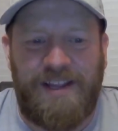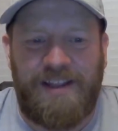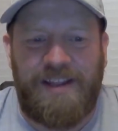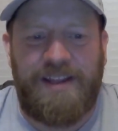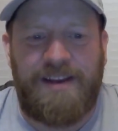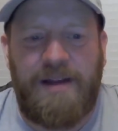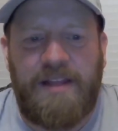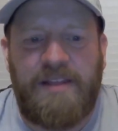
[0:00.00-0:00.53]
that.
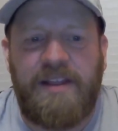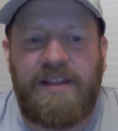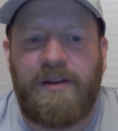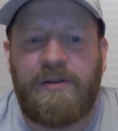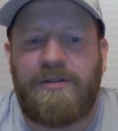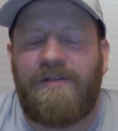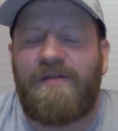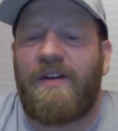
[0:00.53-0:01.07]
I think those
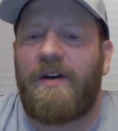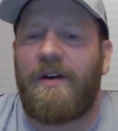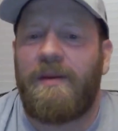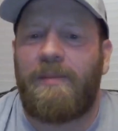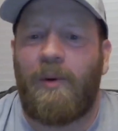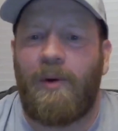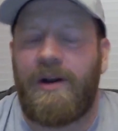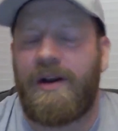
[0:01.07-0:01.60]
are very
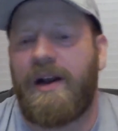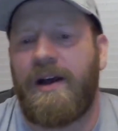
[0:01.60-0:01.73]
important.